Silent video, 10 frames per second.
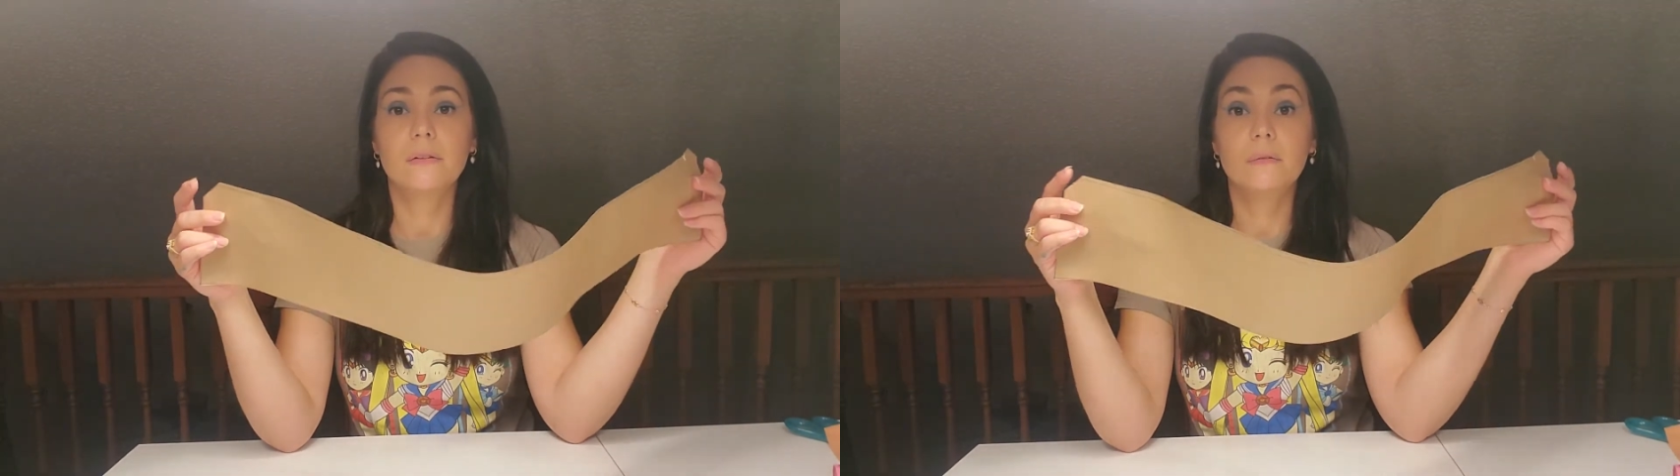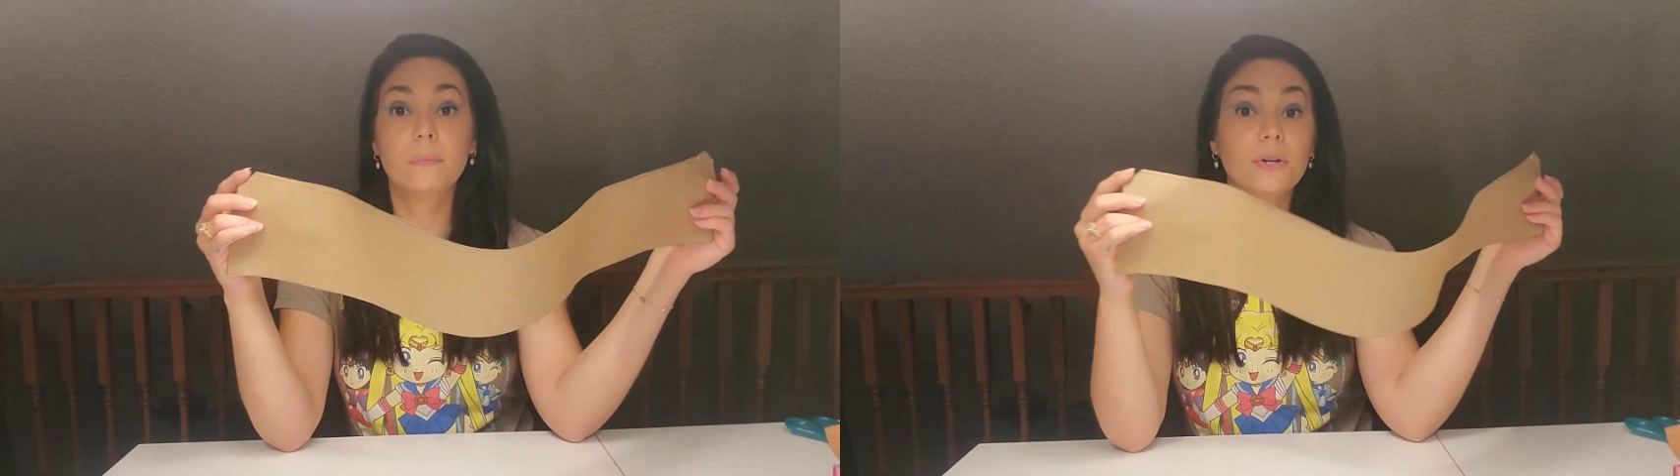
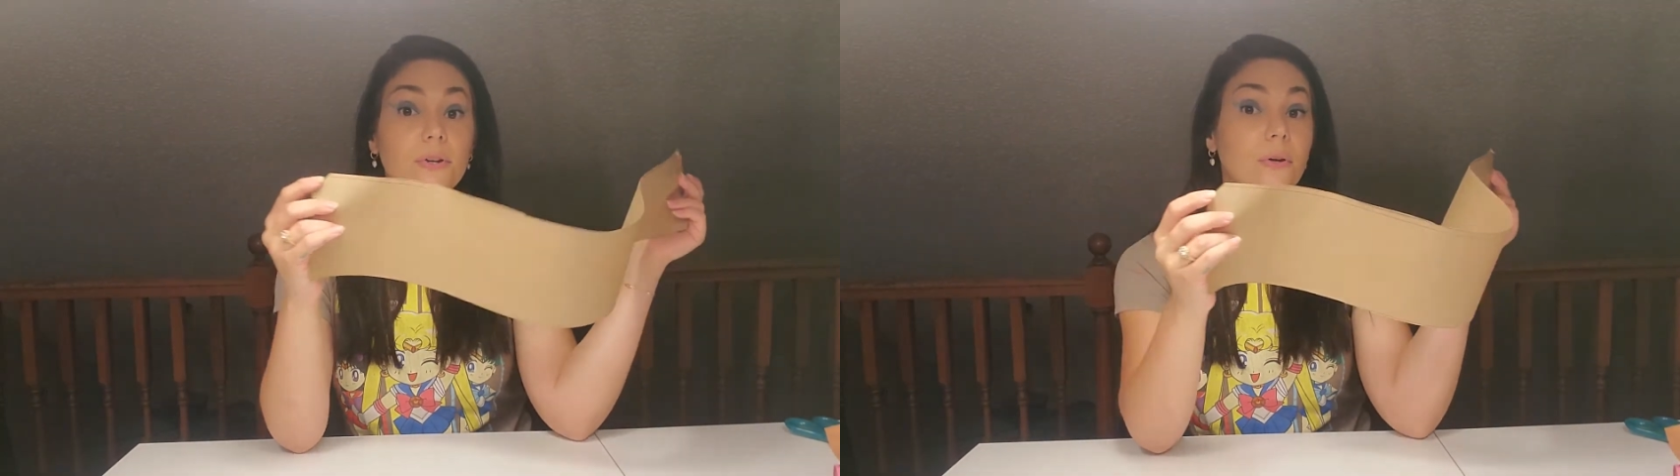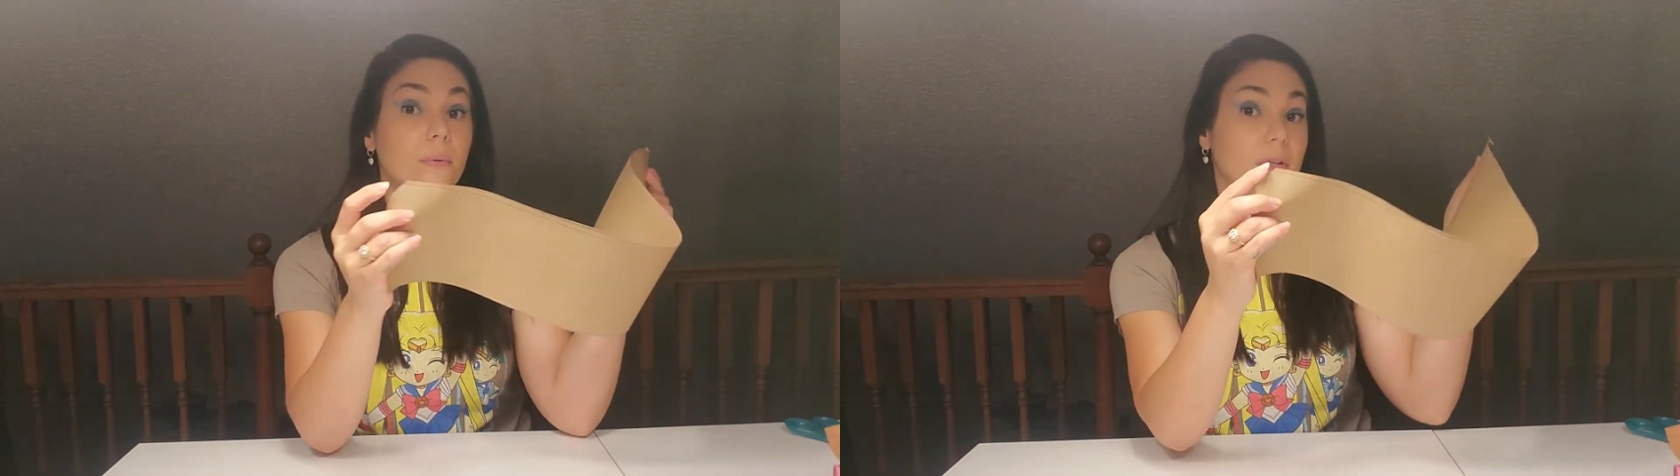is where you're
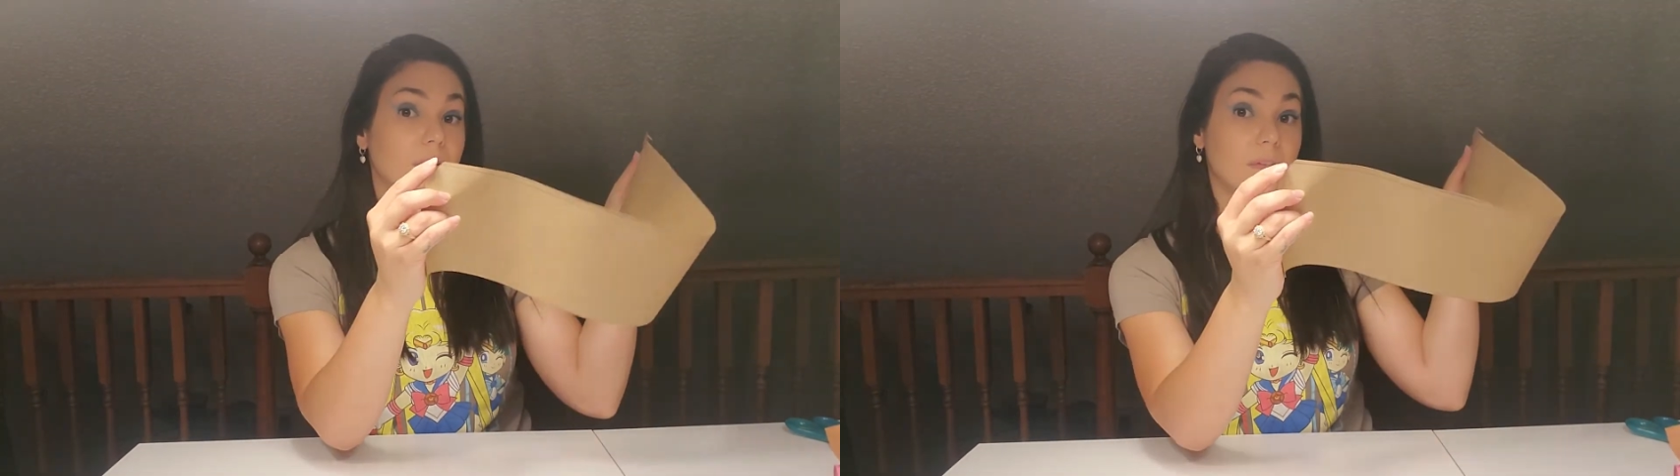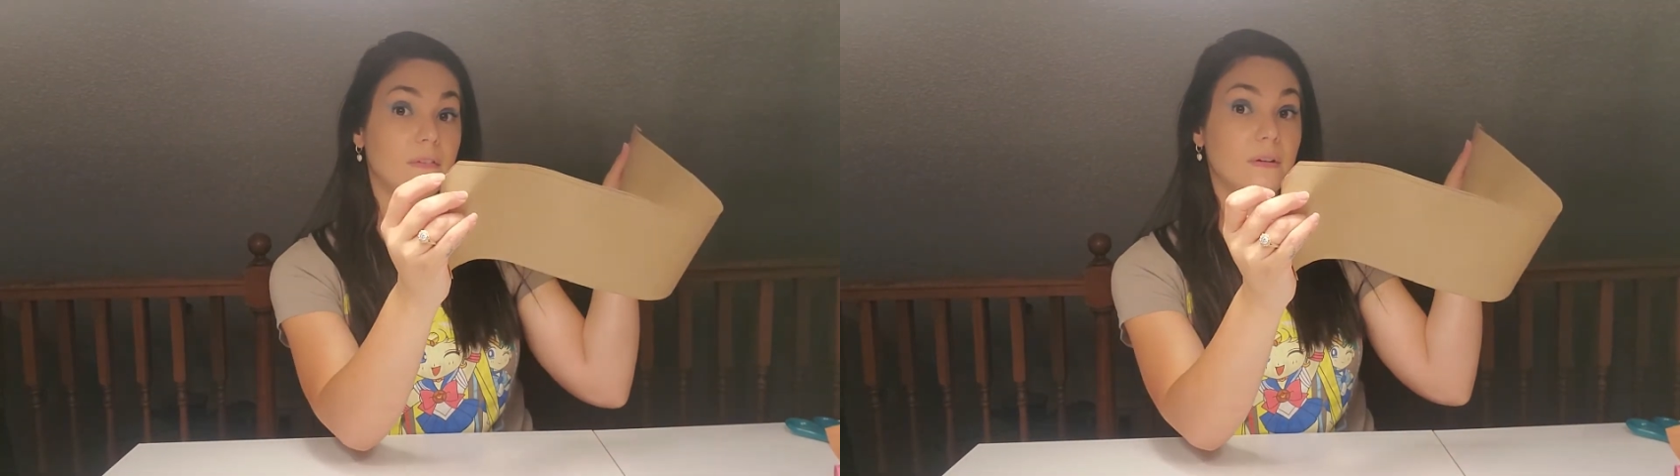going to
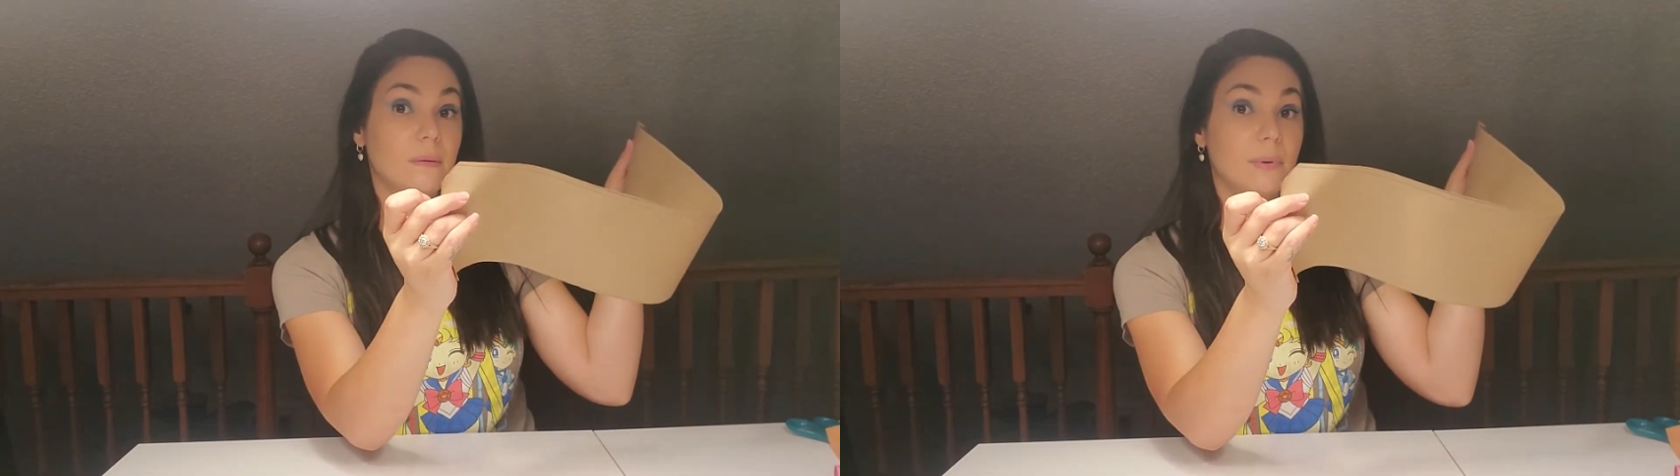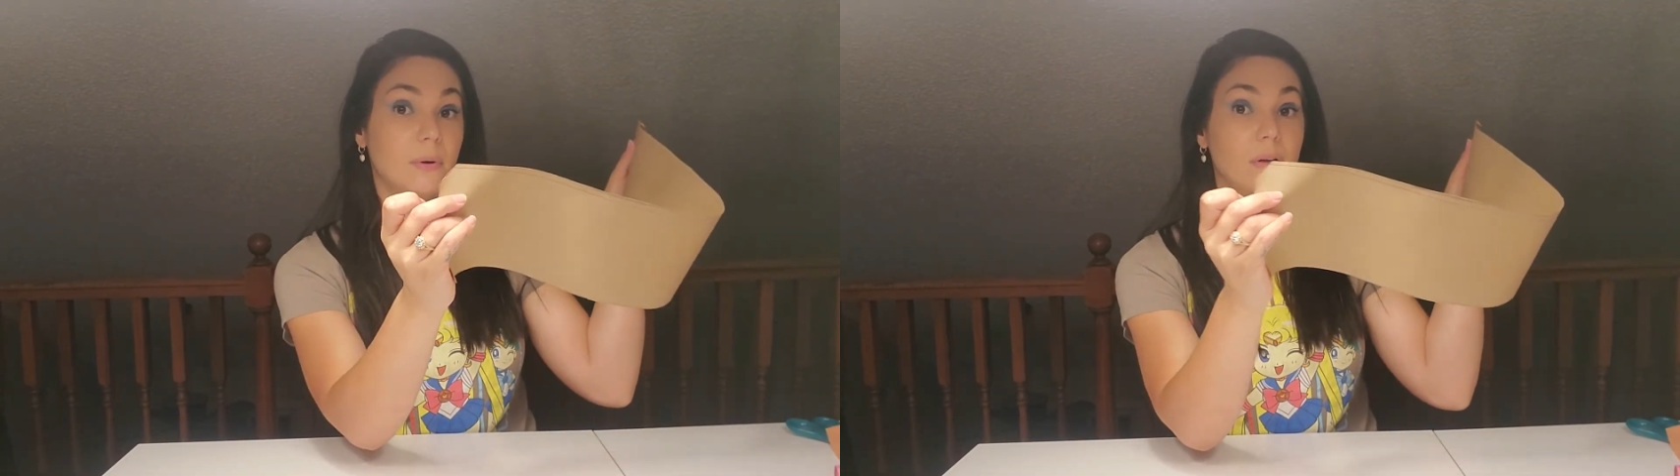
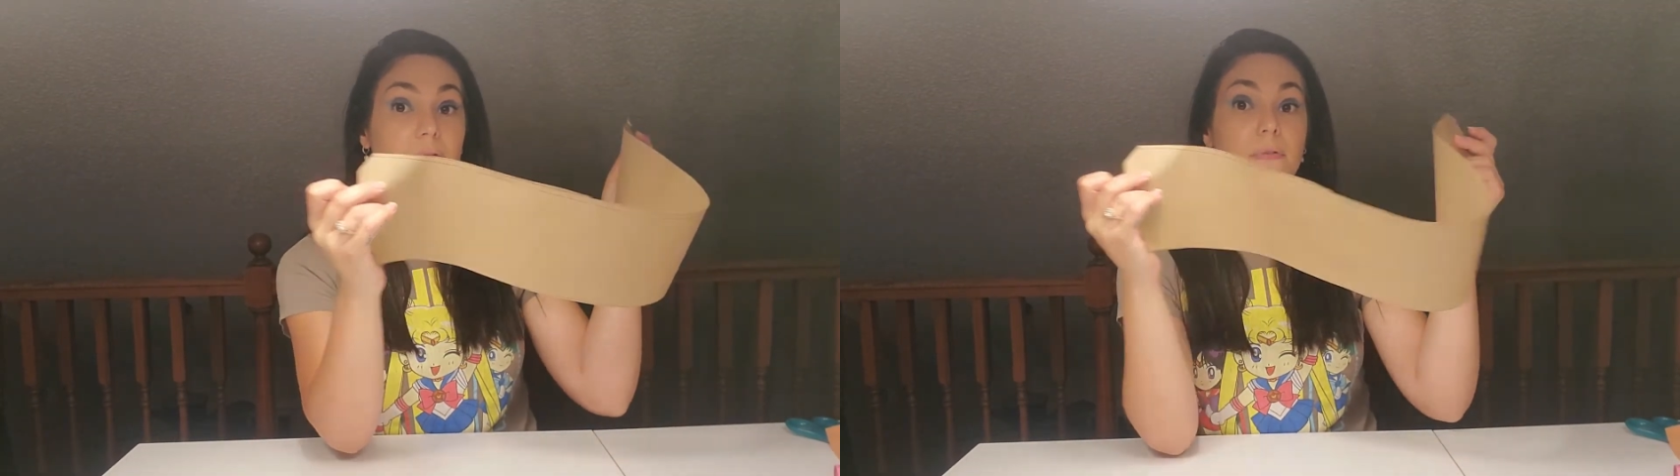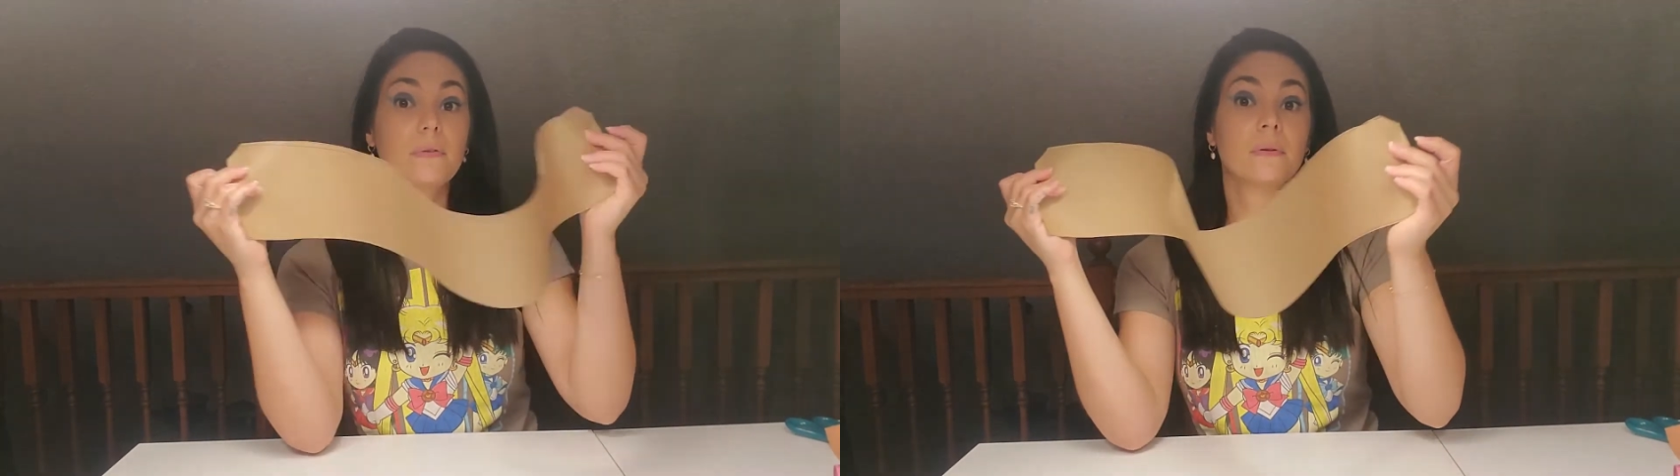snip
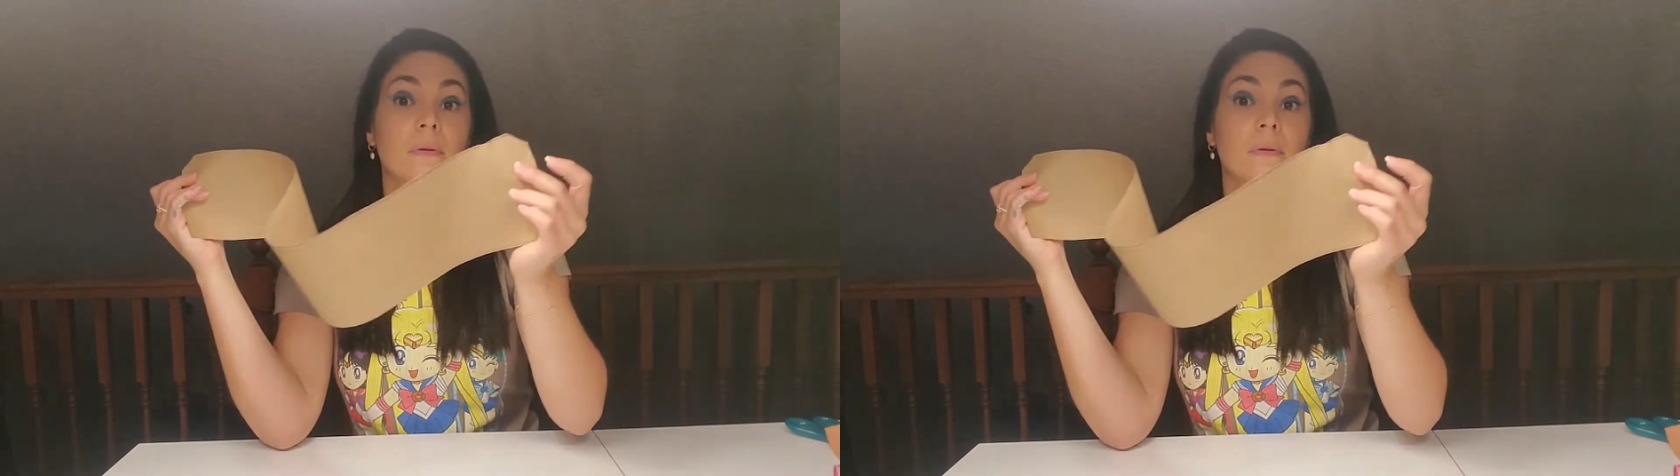off